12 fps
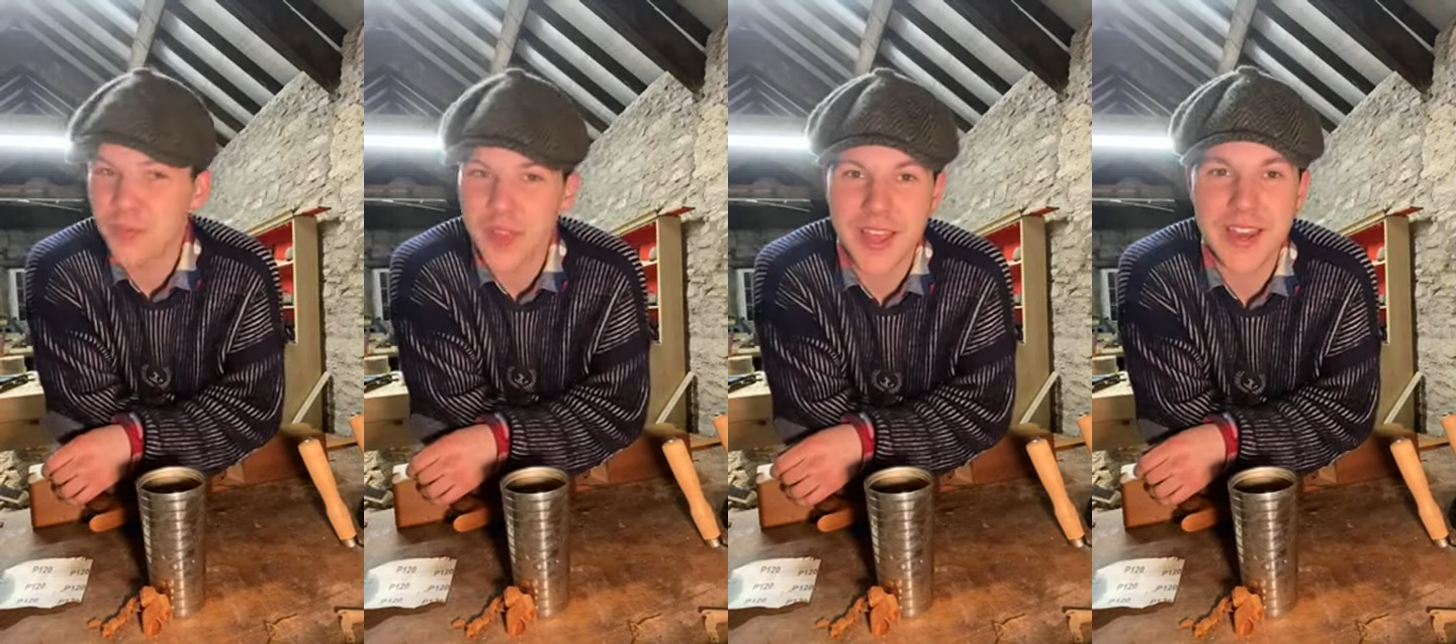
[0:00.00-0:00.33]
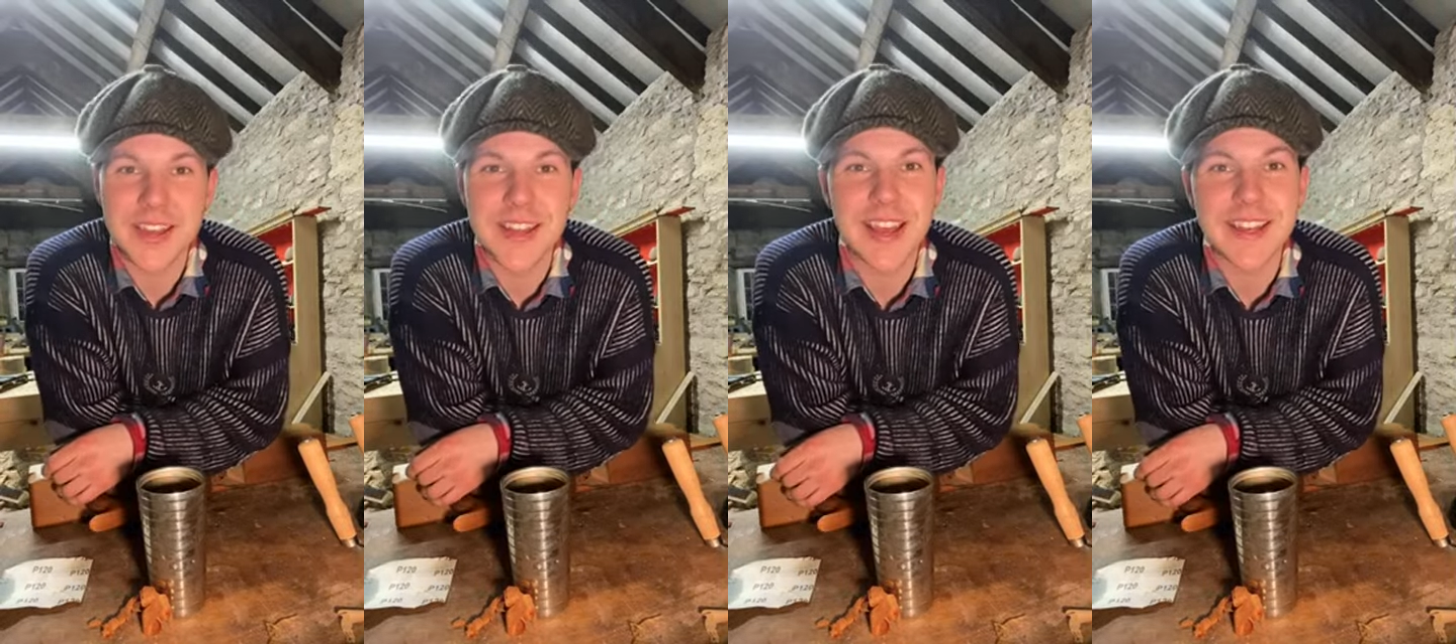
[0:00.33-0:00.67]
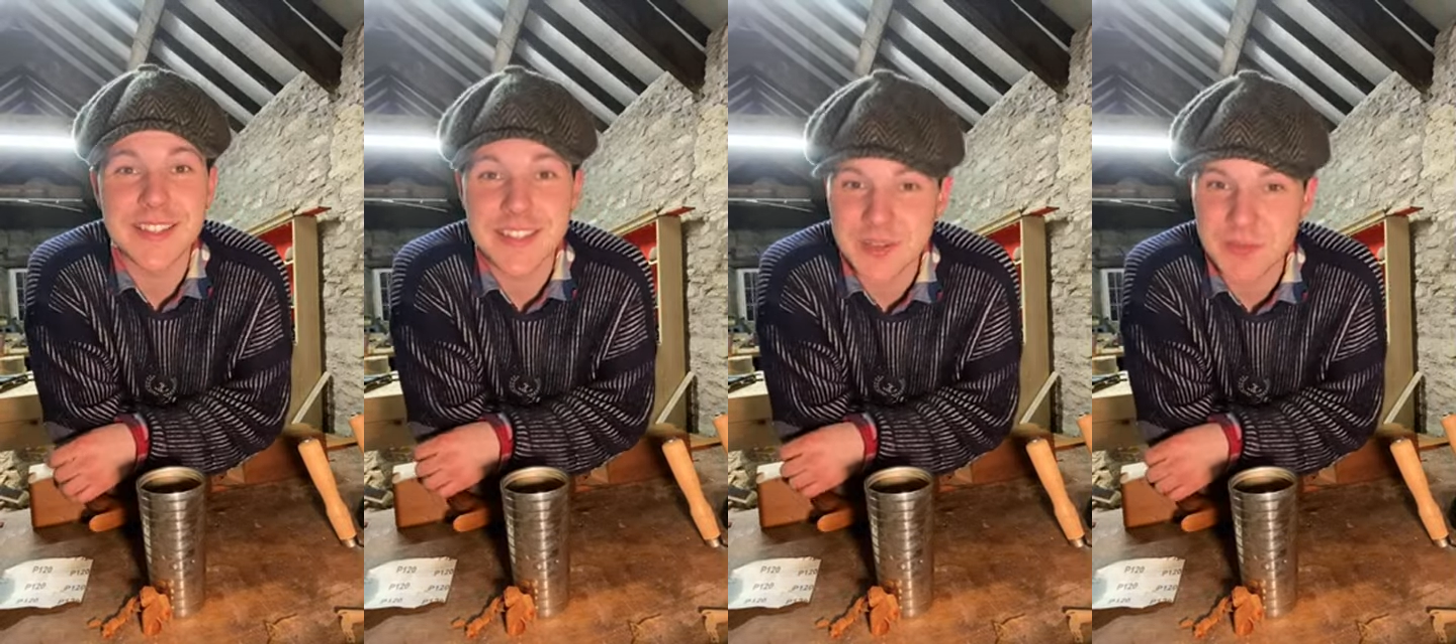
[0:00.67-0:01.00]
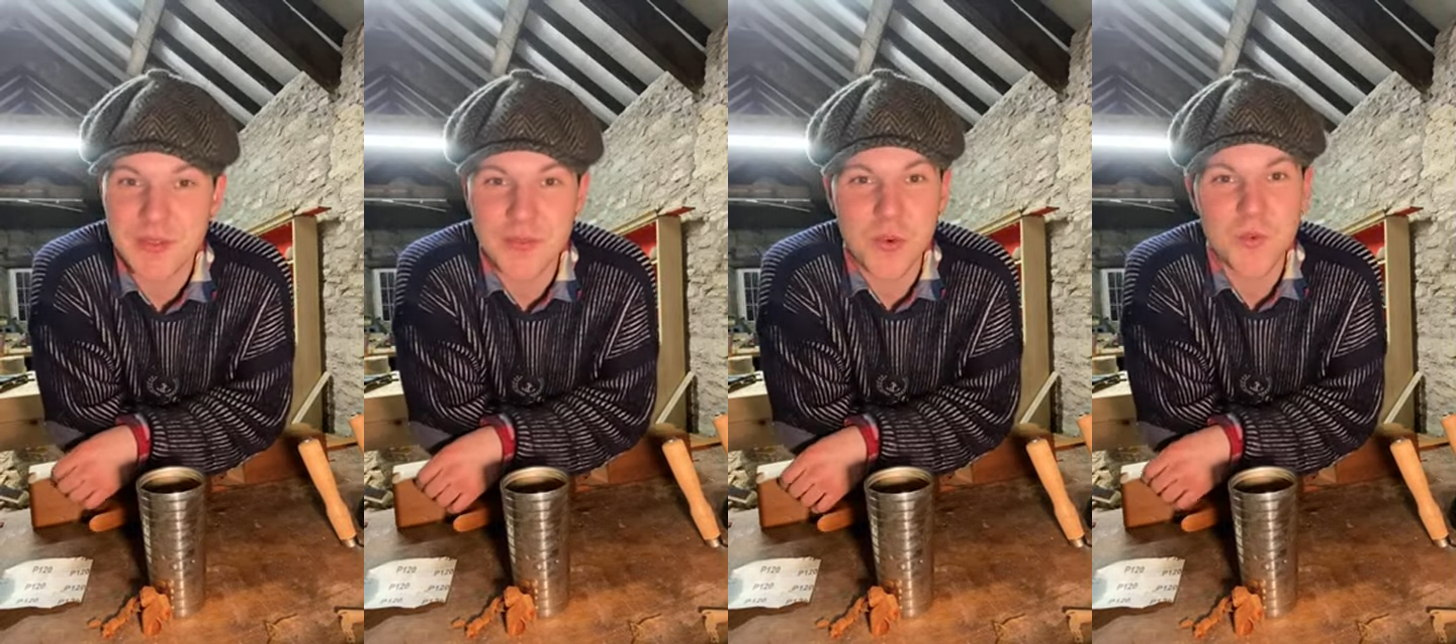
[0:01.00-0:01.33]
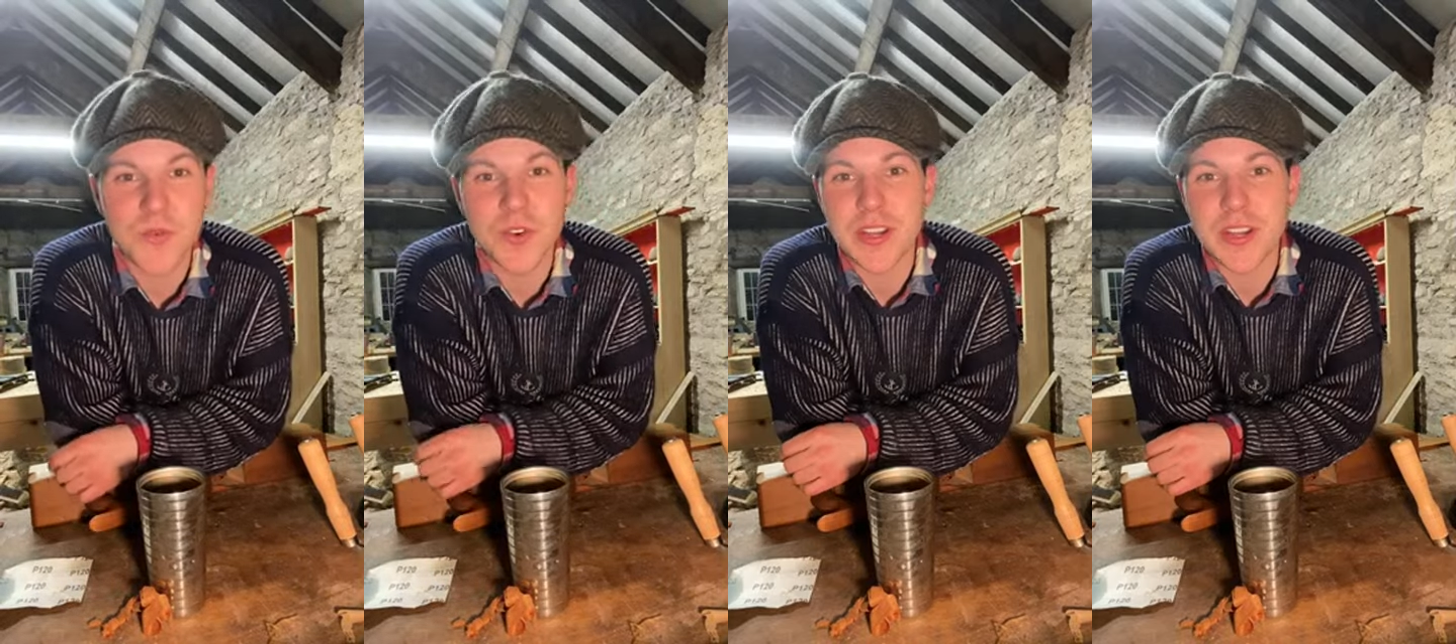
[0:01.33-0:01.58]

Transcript: and I let it sit on my phone for a